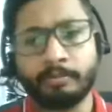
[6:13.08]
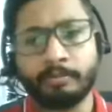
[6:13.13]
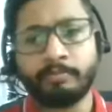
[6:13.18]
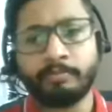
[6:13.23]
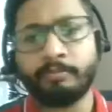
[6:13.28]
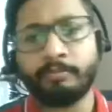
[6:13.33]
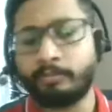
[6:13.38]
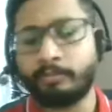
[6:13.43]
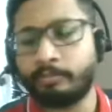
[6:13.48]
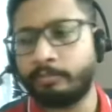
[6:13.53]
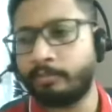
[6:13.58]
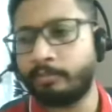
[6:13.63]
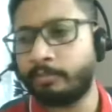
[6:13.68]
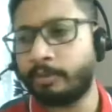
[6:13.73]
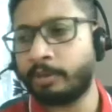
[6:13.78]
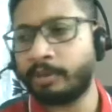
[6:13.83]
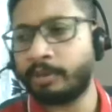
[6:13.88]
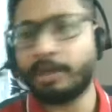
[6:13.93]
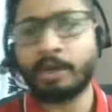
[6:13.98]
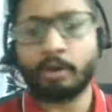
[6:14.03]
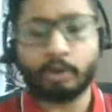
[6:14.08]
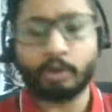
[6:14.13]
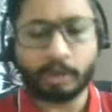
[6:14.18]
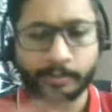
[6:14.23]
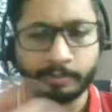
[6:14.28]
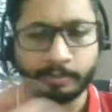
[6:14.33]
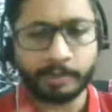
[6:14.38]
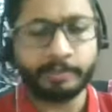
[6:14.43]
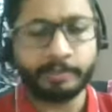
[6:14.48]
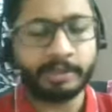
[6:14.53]
in our
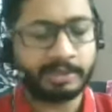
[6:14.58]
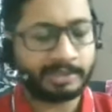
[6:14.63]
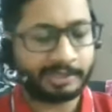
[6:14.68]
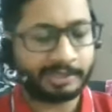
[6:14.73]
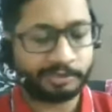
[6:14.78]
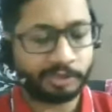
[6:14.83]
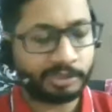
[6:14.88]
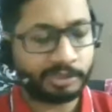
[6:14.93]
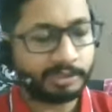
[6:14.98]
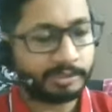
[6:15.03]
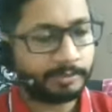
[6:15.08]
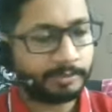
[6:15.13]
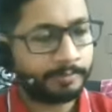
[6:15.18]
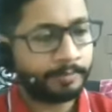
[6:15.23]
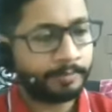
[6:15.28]
upcoming sessions.